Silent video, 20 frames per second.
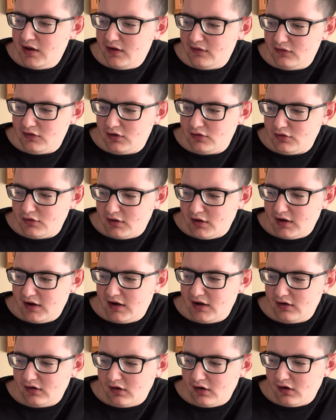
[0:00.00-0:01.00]
Nature
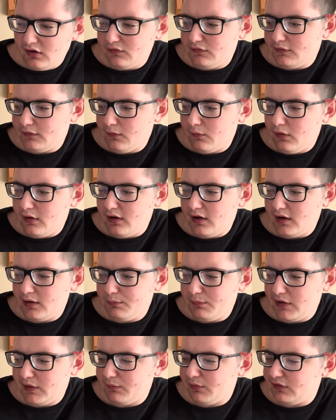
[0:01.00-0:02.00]
Cat, Odd Squad,
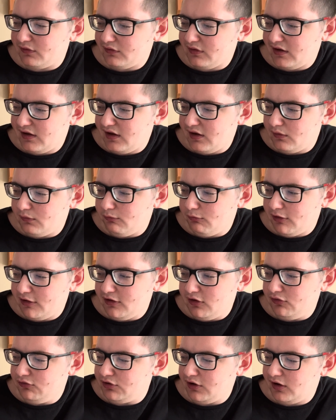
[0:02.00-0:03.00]
Peg plus Cat,
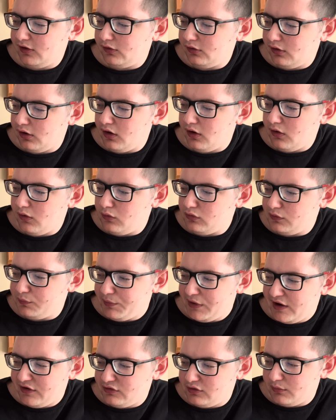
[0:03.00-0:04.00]
Ready, Jet, Go,
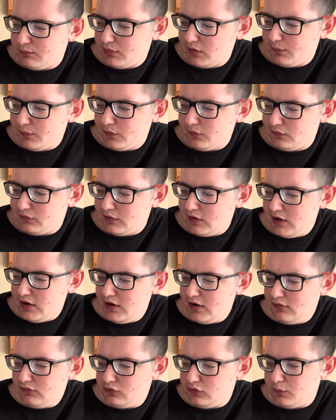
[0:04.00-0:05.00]
Splash and Bubbles,
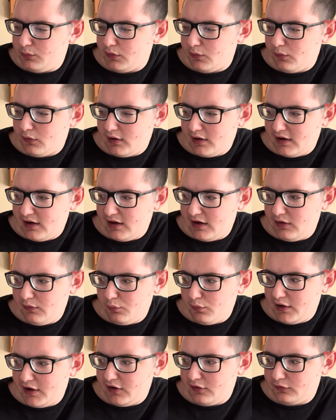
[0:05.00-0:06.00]
Super Y,
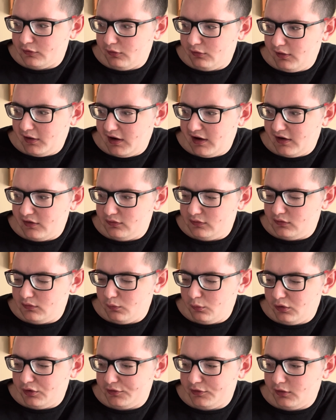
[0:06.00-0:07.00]
Wild Kratts,
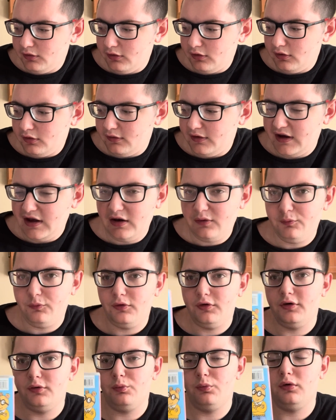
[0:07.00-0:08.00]
Word Girl, and
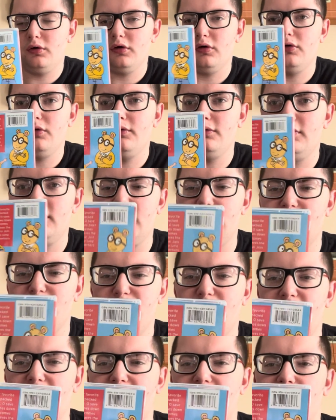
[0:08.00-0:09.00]
Word World as
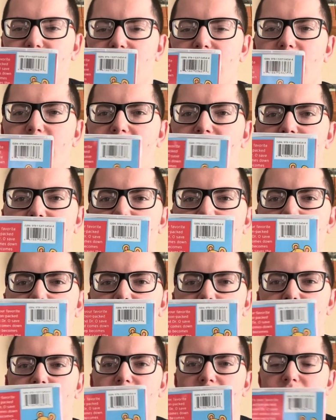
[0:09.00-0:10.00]
well. So a lot of
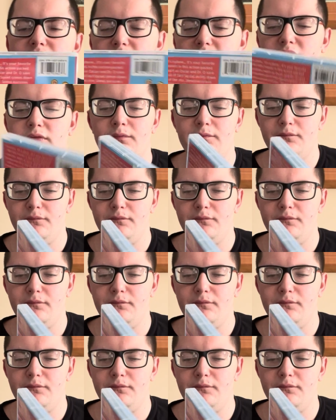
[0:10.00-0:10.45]
shows in this one.